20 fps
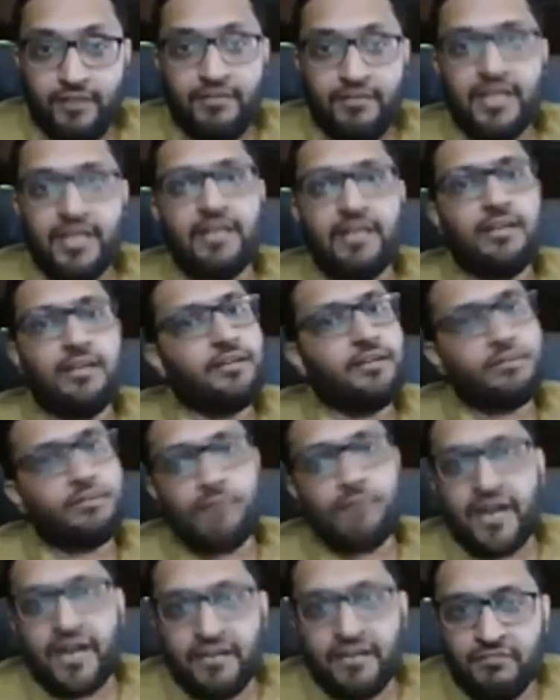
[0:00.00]
when I learned
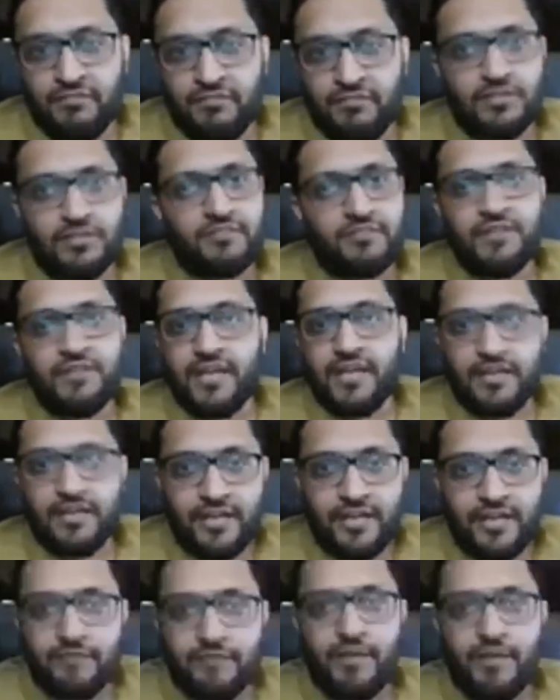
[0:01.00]
Market Wizards, when I
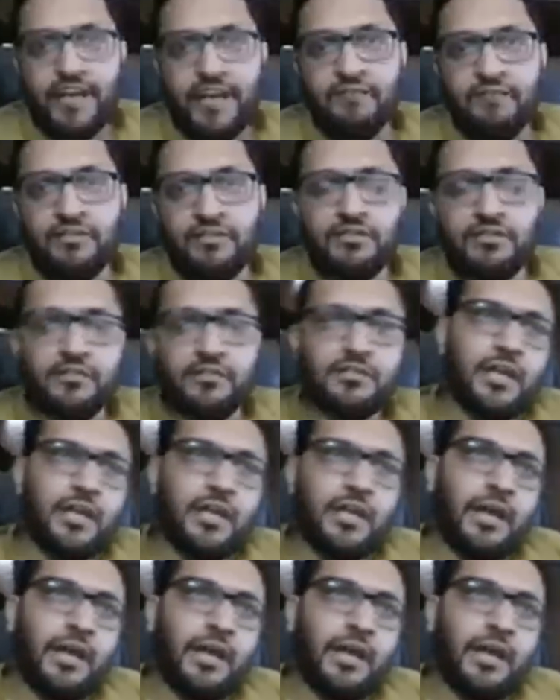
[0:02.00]
read Market Wizards,